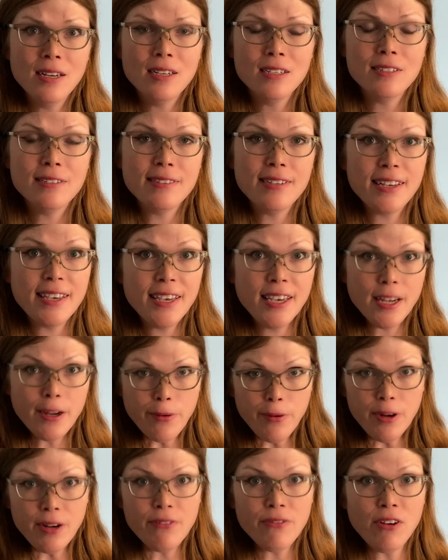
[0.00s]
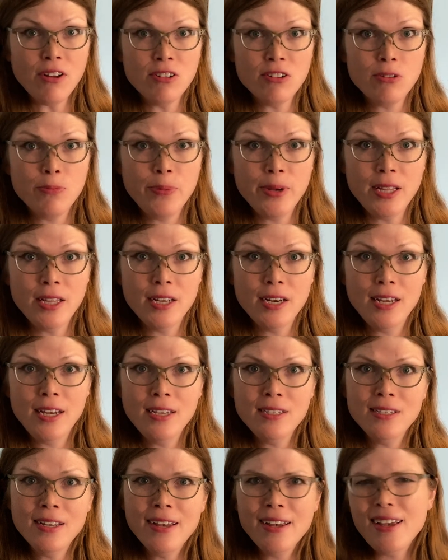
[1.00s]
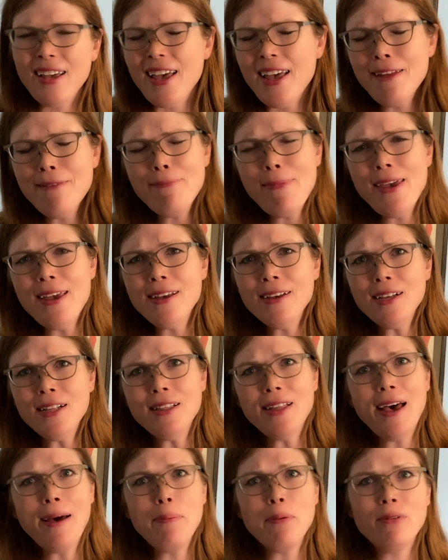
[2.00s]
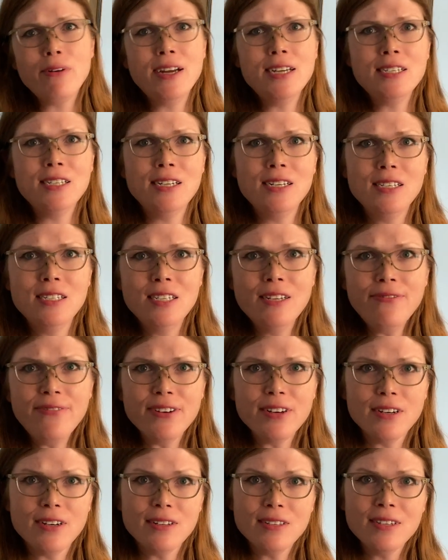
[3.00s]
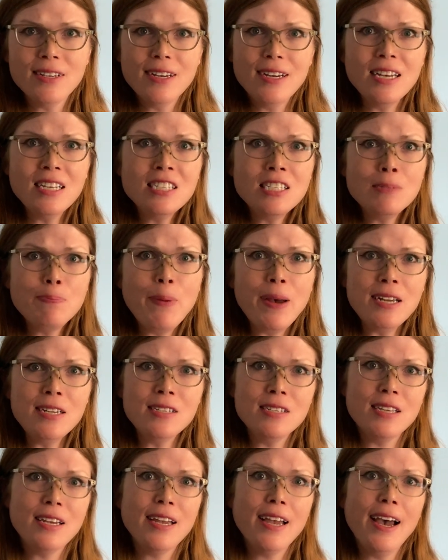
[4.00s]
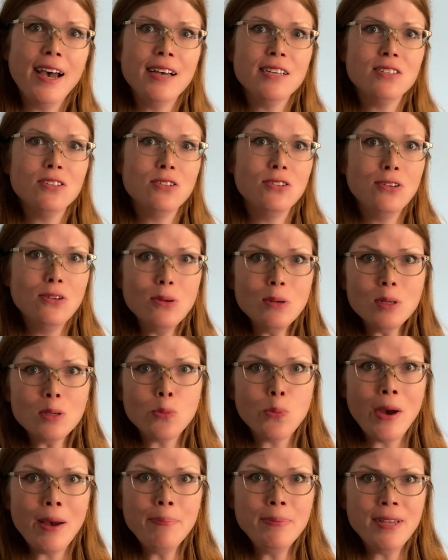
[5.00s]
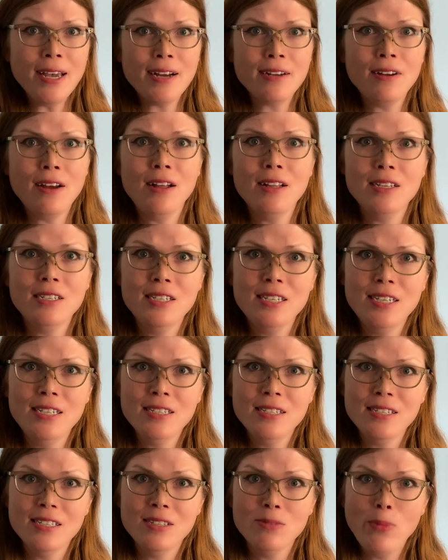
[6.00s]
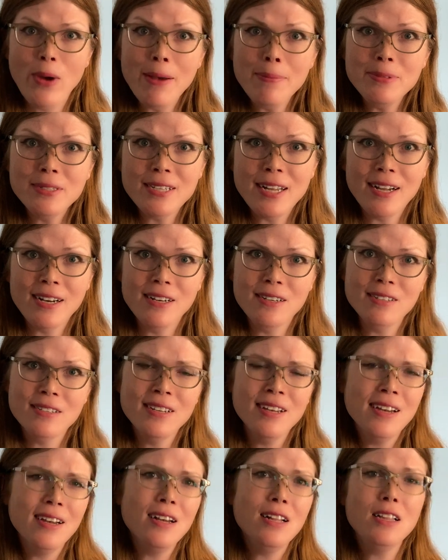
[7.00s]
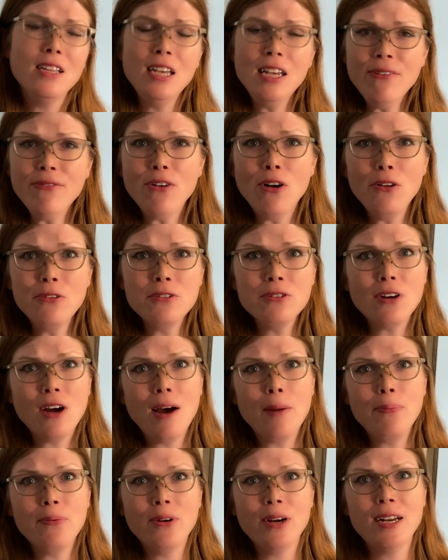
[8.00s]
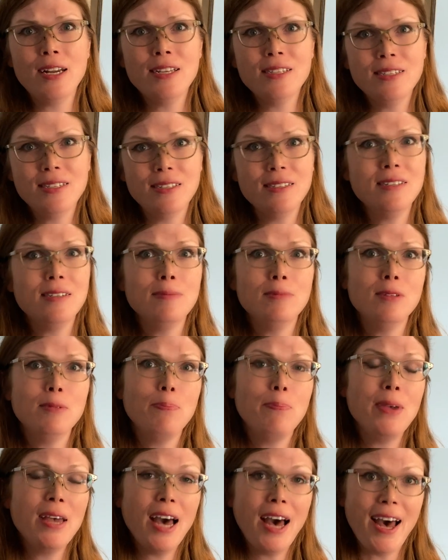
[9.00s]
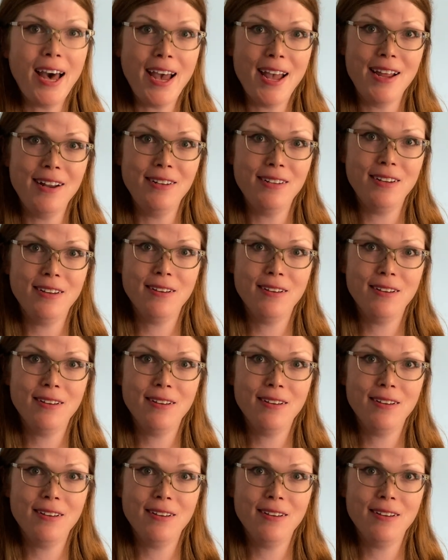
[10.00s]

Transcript: security vulnerabilities, and make collaboration difficult, especially as newer web technologies and web standards leave older operating systems behind.